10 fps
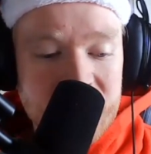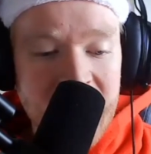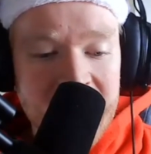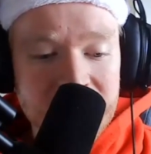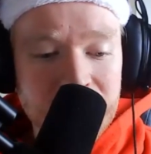
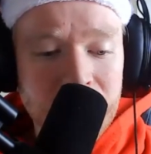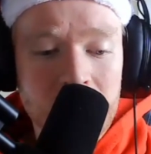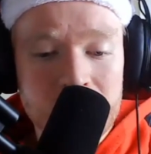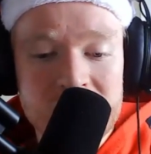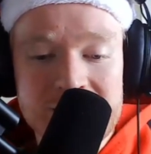and you
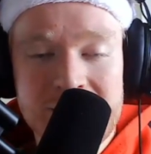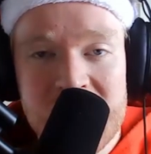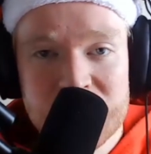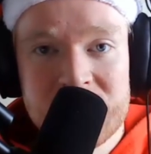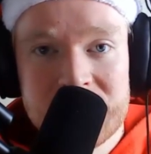are really
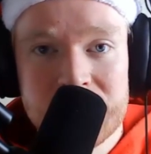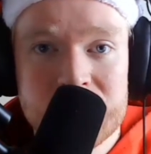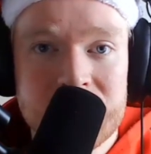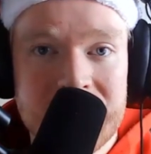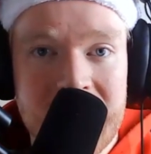passionately
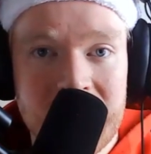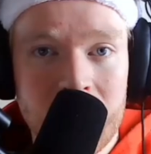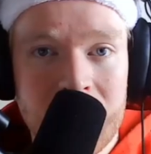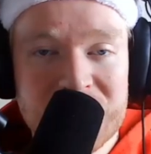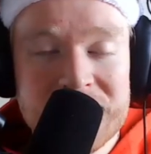pursuing that
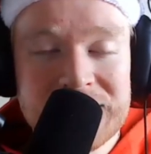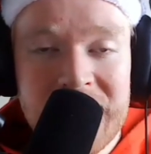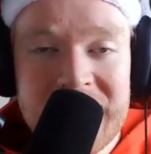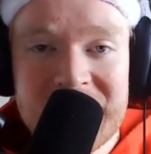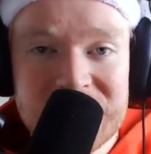goal and just
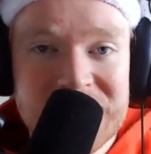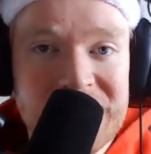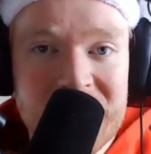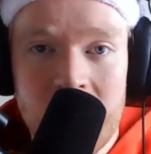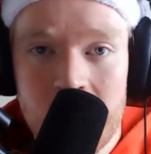finding
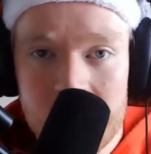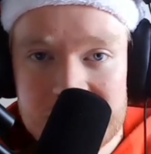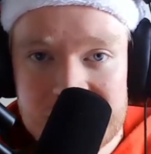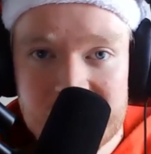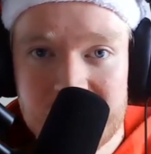yourself in a
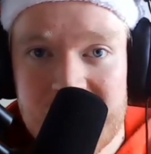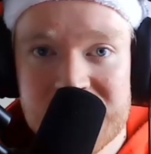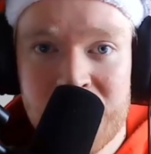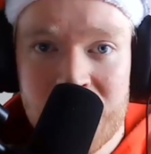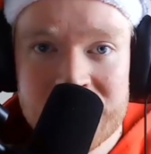hard
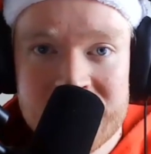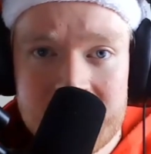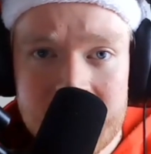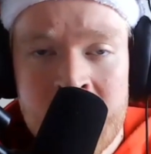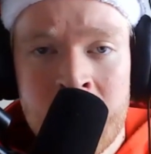situation, a hard
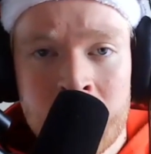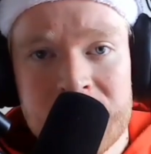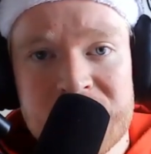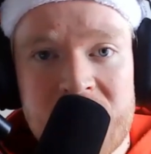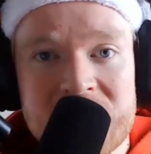time,
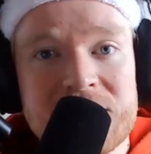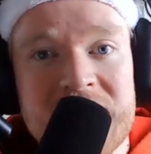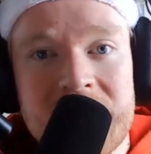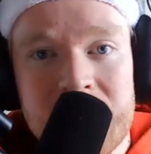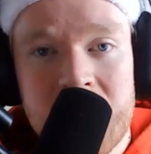reach out to
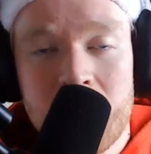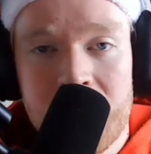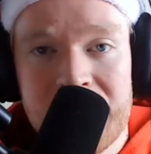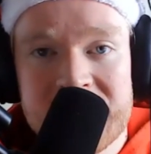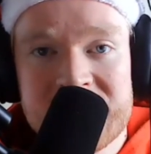me and let me know
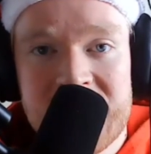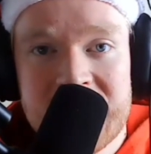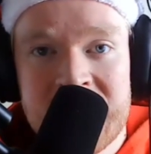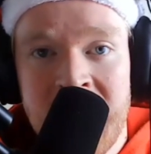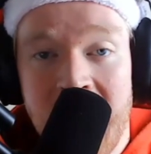what that's
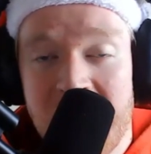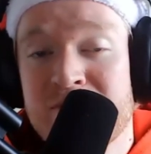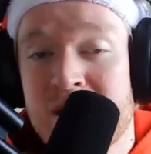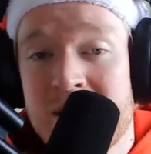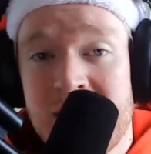like.
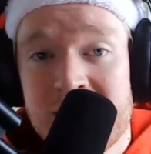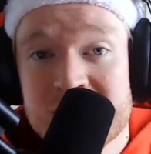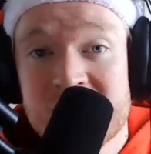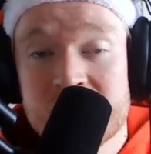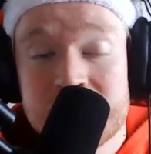I've been in that
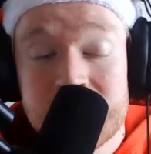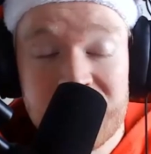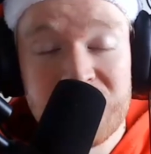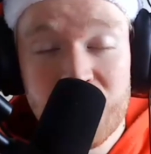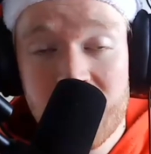position
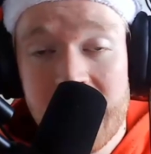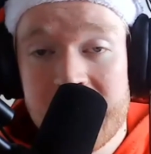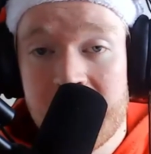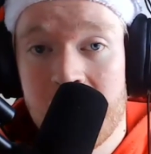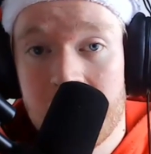before. I
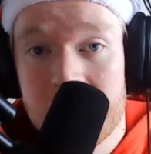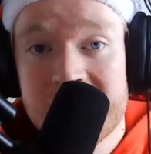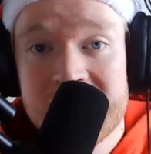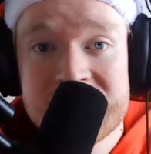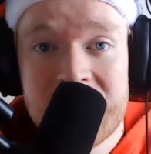know how
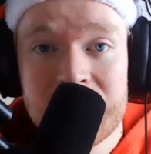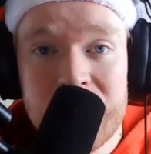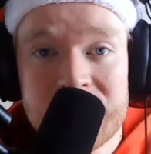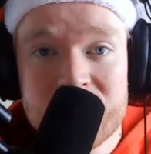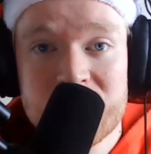hard it is, and I
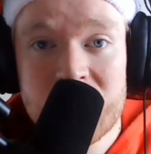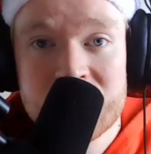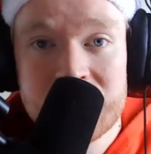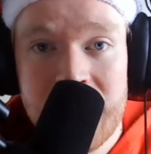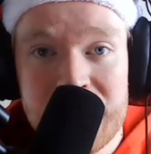would love to talk
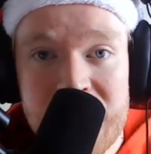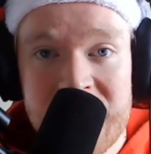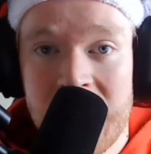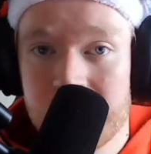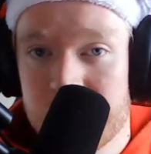to you about that
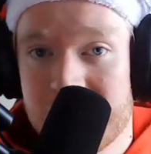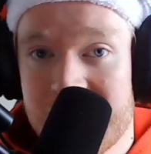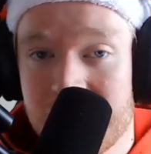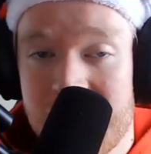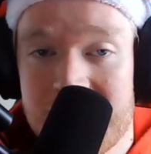and help you in
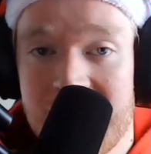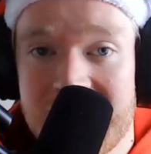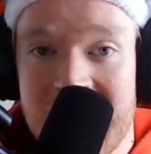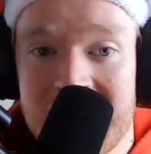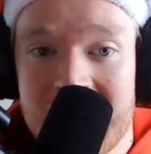any way that I
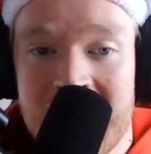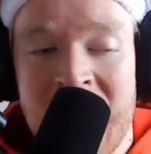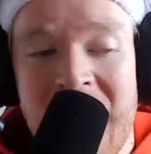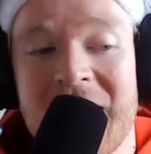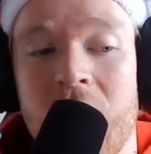can.
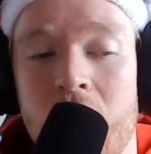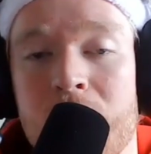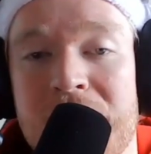And I hope